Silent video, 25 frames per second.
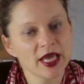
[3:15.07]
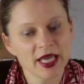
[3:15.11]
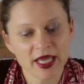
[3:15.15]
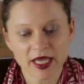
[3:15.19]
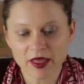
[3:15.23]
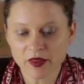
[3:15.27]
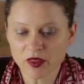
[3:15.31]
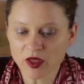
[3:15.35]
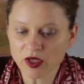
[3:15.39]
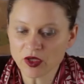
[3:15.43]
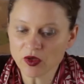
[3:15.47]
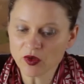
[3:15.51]

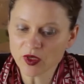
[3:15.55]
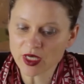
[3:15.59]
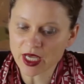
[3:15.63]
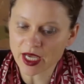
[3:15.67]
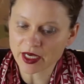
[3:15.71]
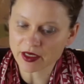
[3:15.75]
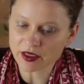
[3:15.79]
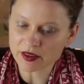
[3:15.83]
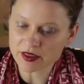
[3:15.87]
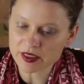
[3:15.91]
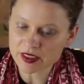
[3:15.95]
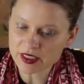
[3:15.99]
in the
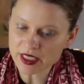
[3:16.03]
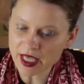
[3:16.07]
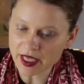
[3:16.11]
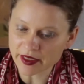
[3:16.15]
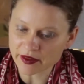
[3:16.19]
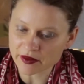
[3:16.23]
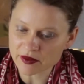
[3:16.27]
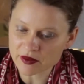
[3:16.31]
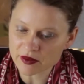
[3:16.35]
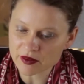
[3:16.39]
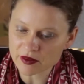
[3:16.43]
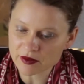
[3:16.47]
United
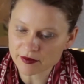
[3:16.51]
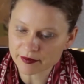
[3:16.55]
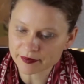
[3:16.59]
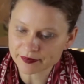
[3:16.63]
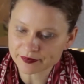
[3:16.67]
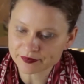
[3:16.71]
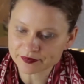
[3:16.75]
States.